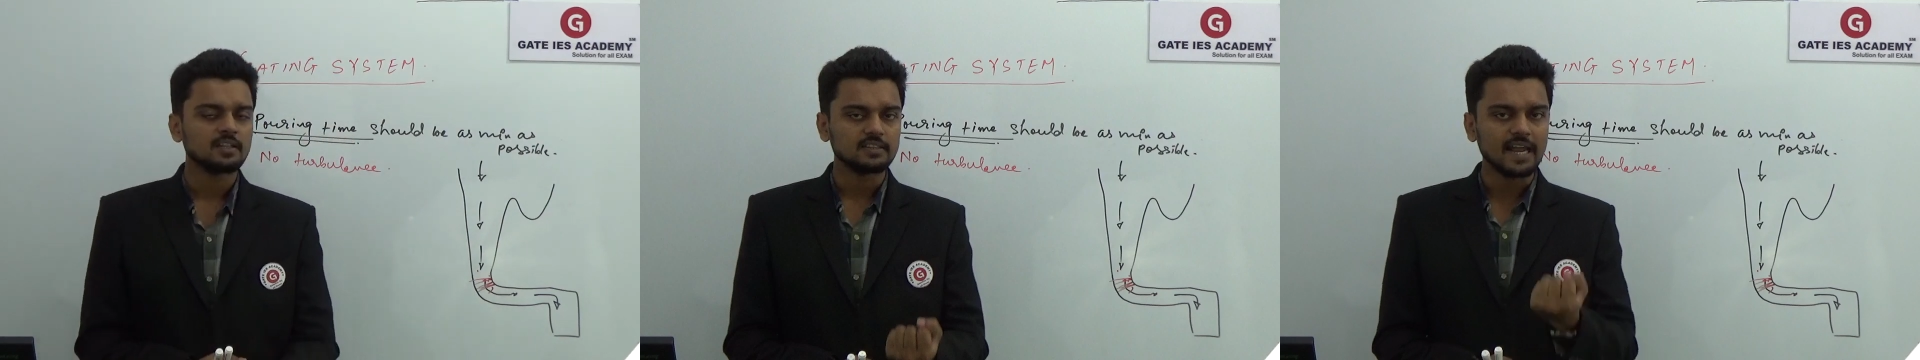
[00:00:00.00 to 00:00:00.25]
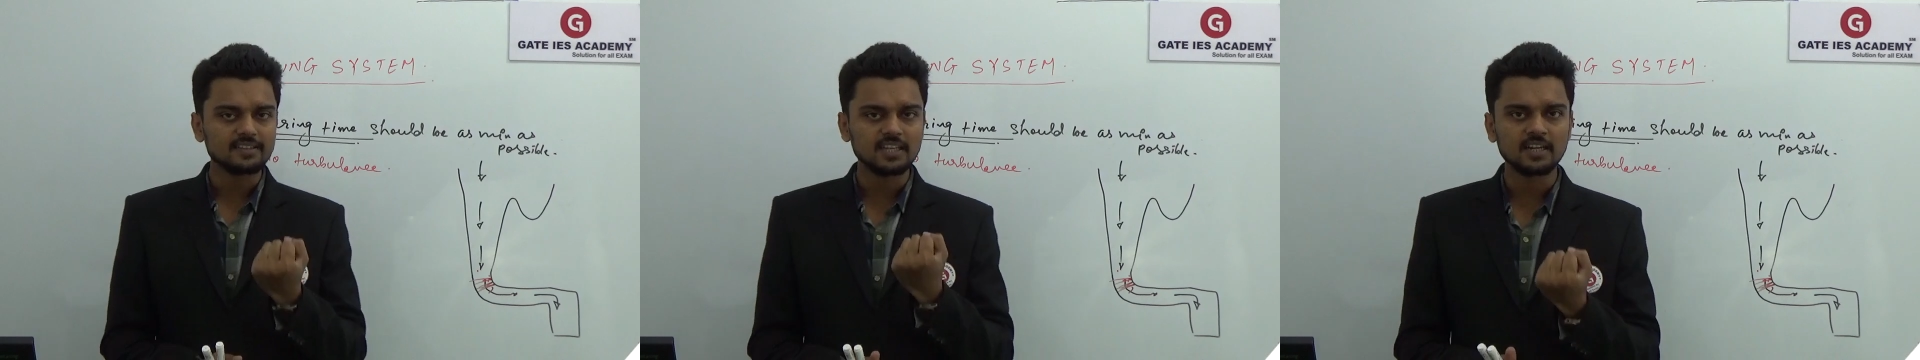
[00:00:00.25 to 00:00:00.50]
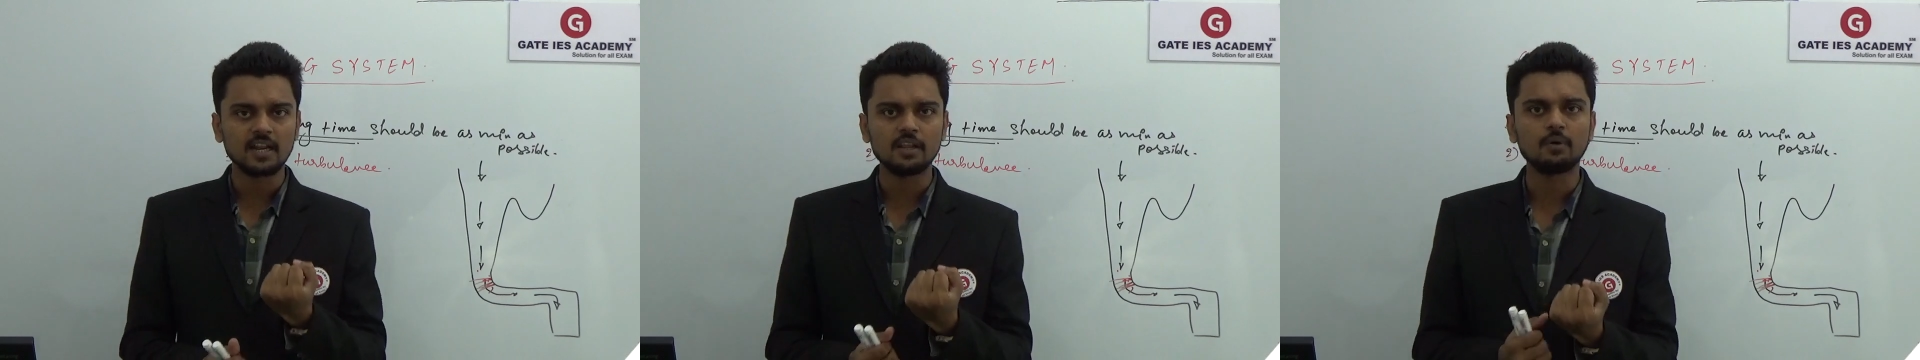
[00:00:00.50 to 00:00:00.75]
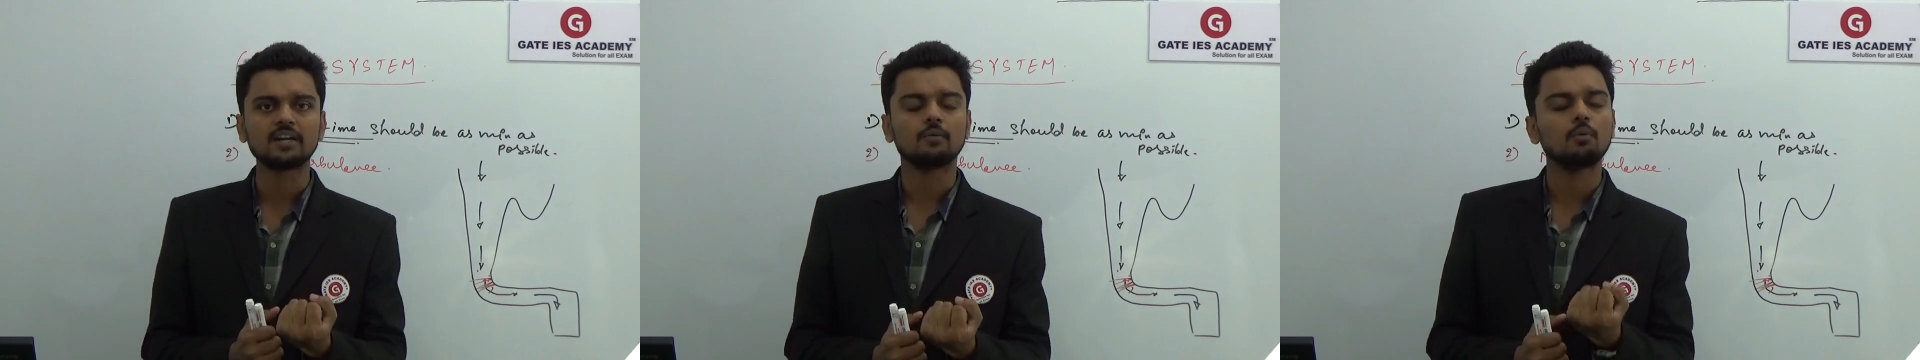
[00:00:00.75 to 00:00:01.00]
That generally
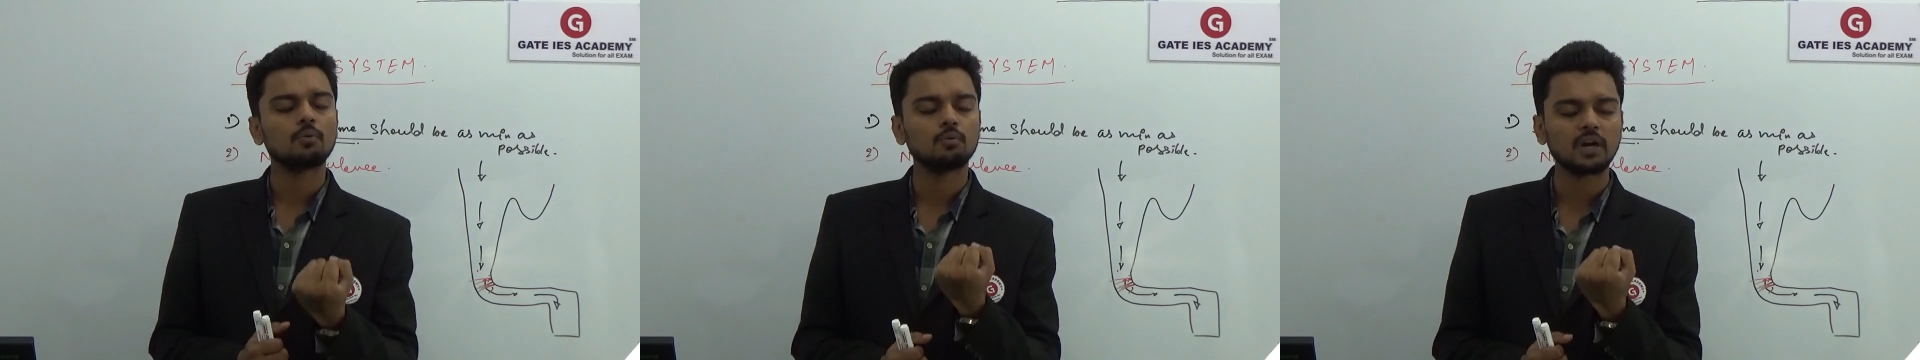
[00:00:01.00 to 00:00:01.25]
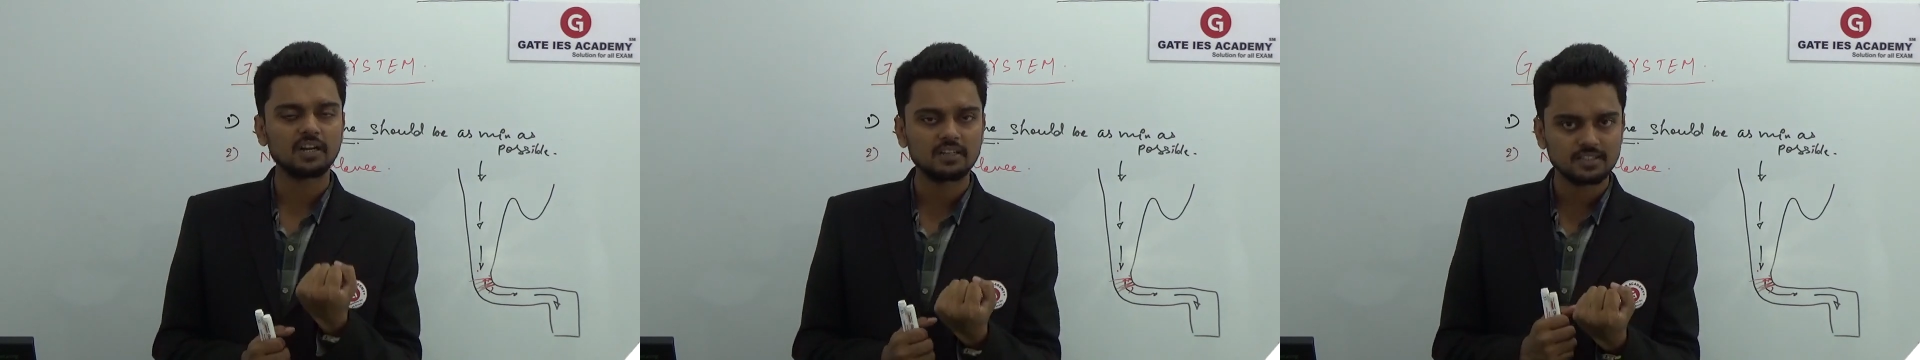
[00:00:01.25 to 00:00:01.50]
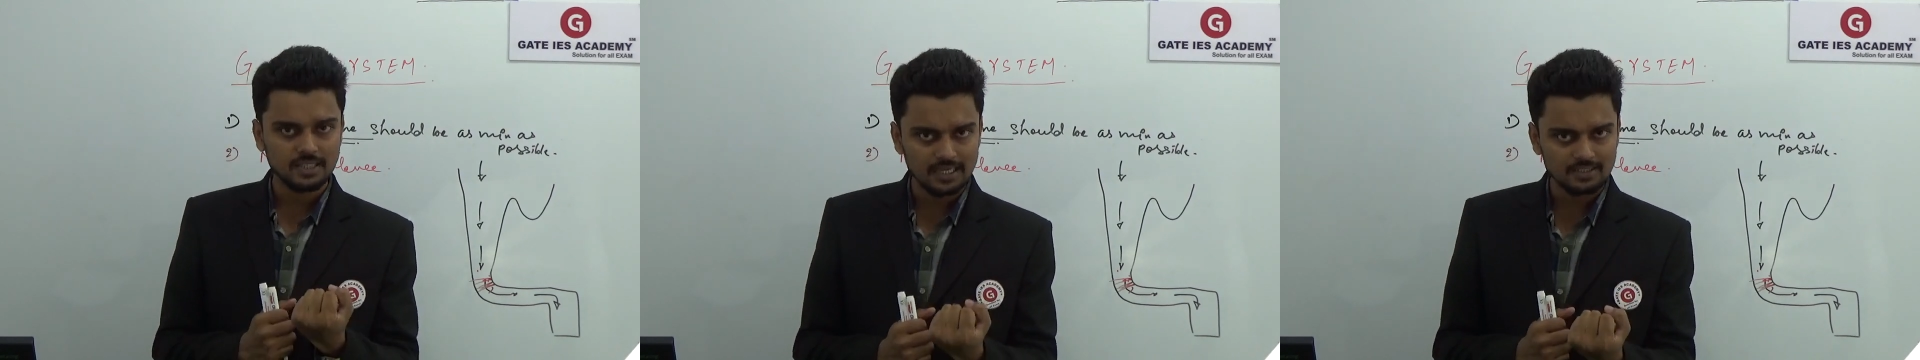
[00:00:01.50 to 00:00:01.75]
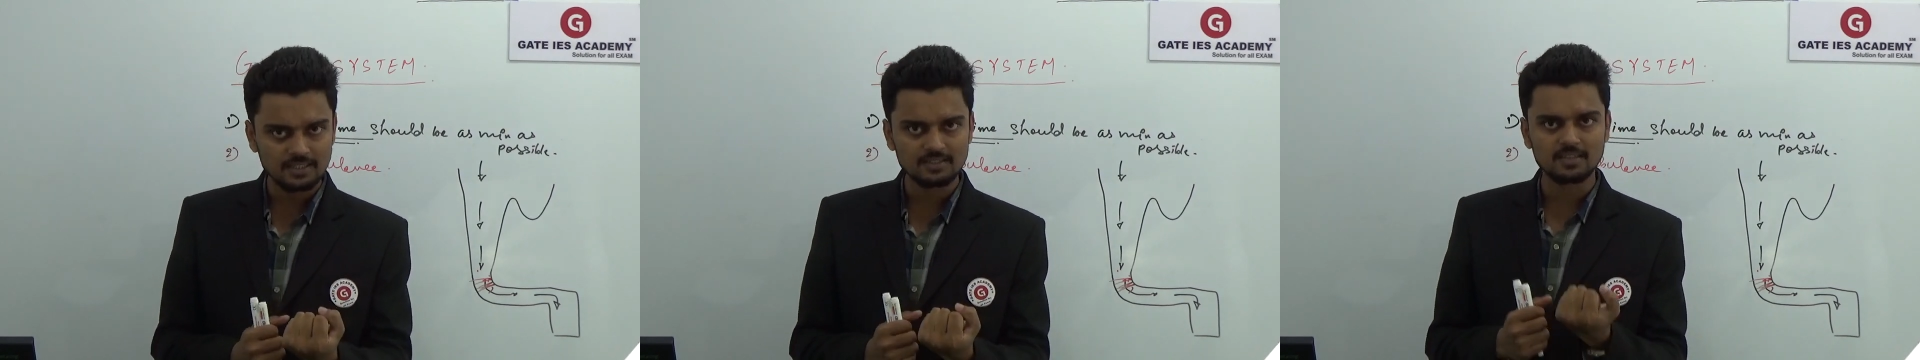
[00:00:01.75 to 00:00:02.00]
what it
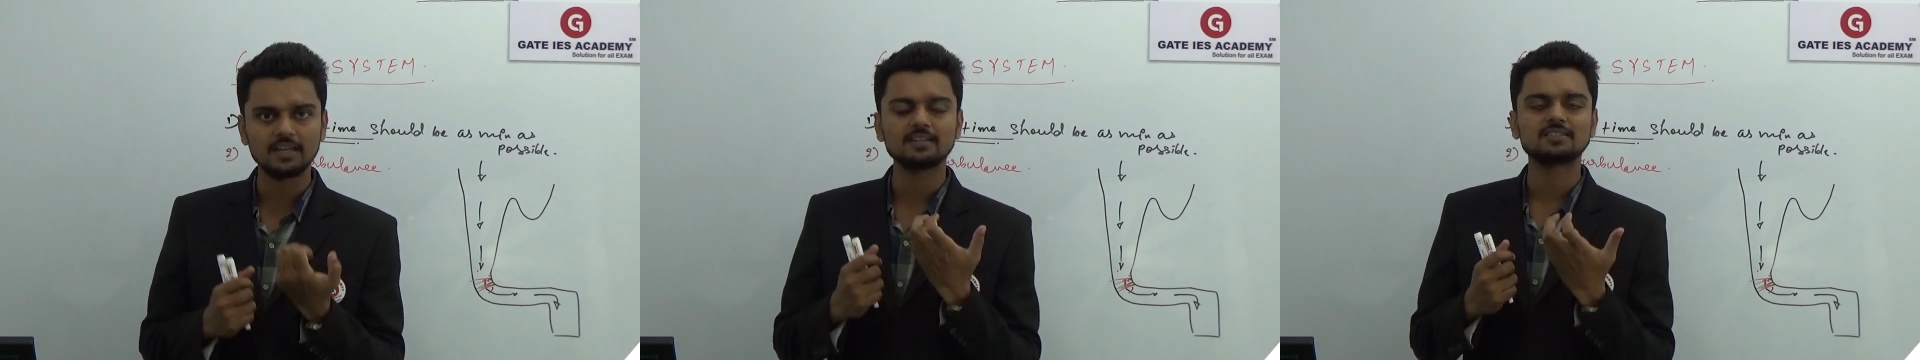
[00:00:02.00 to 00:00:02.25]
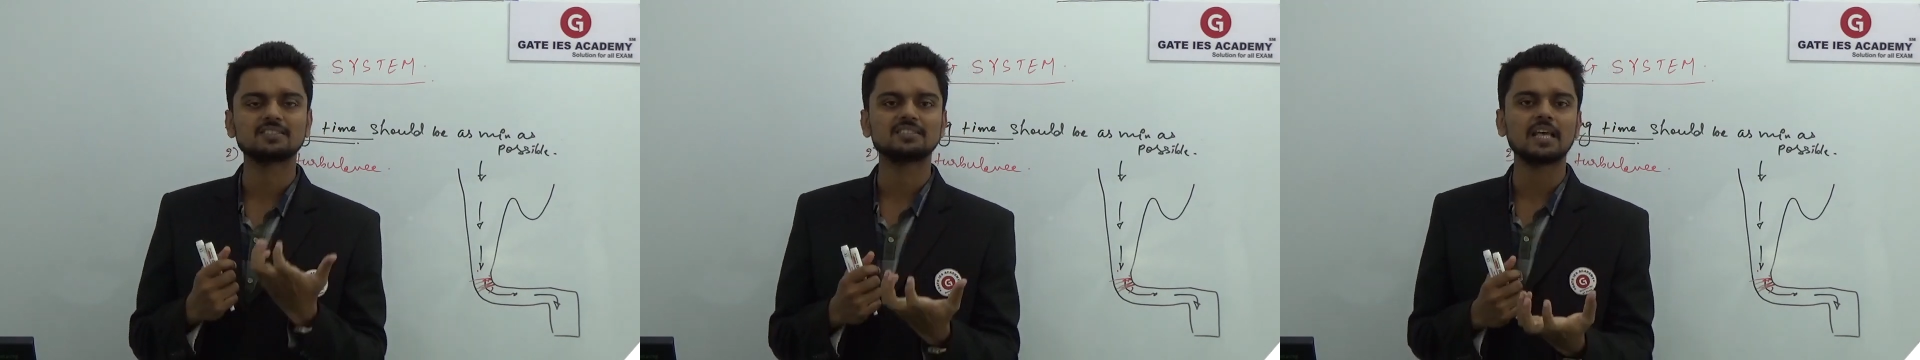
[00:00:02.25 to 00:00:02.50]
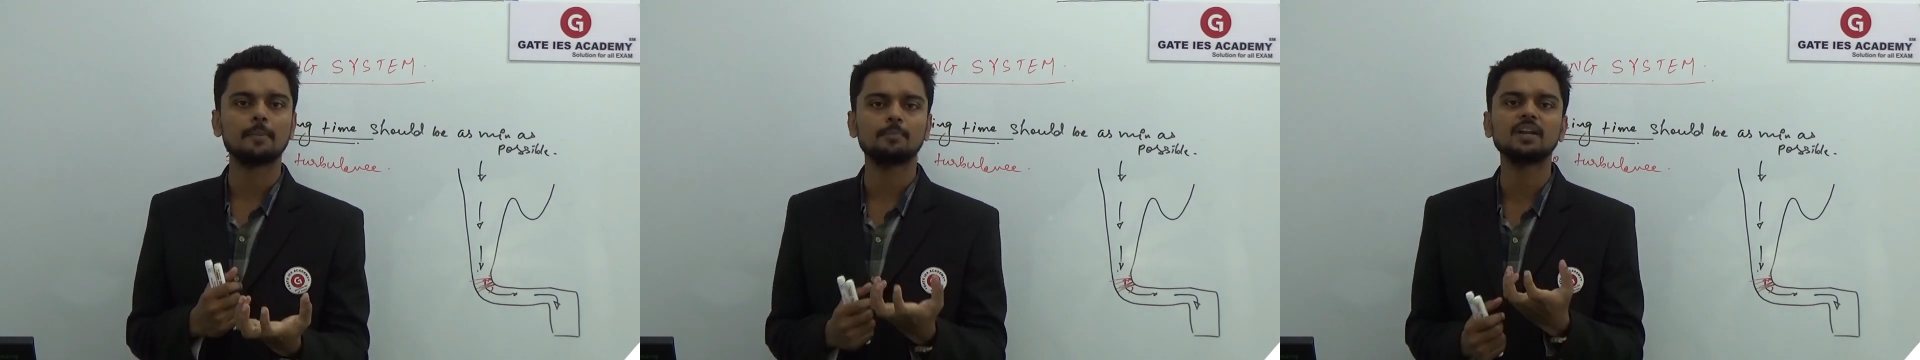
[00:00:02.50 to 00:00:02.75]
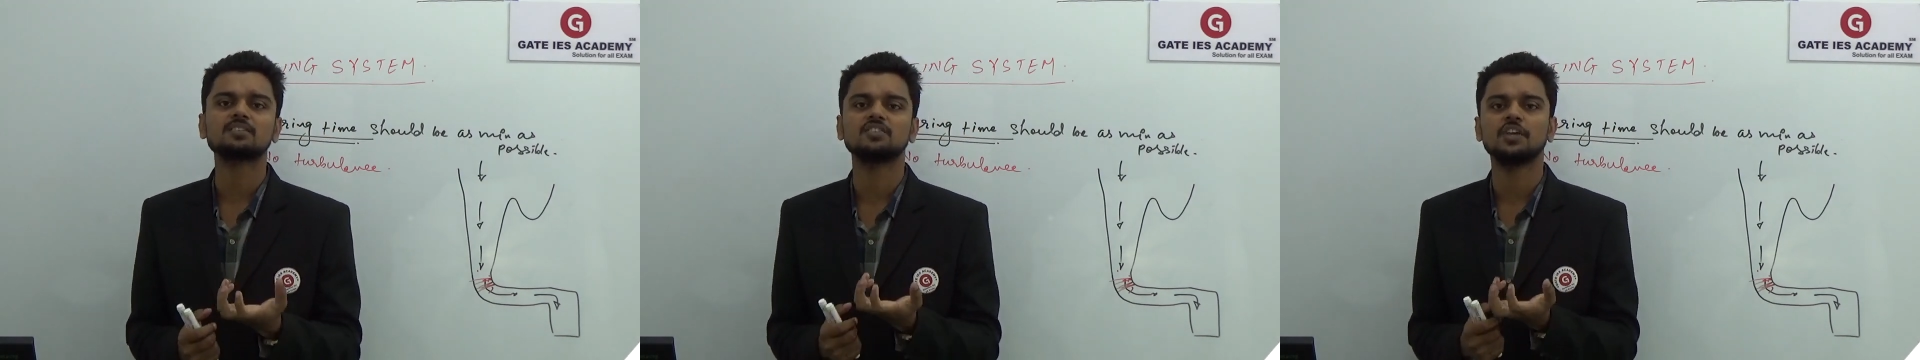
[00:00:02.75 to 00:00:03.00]
does is it separates